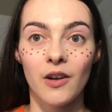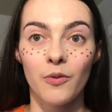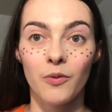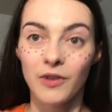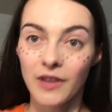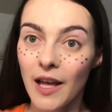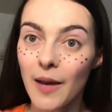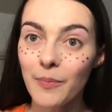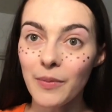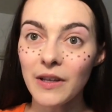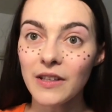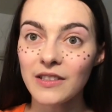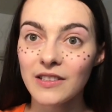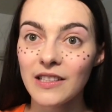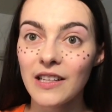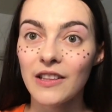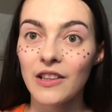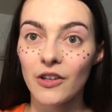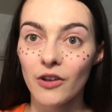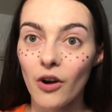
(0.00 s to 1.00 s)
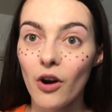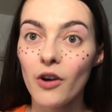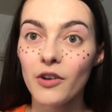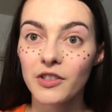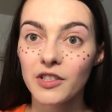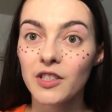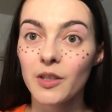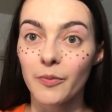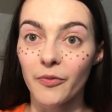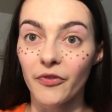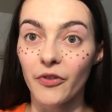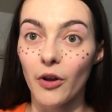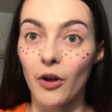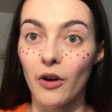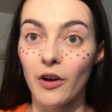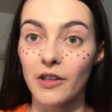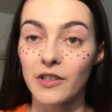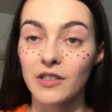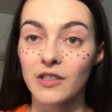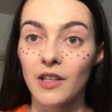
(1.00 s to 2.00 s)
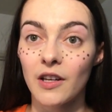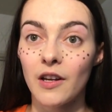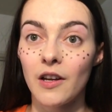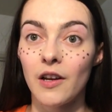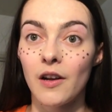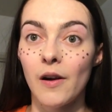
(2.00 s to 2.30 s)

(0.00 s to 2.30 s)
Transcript: With that being said, there are some flaws.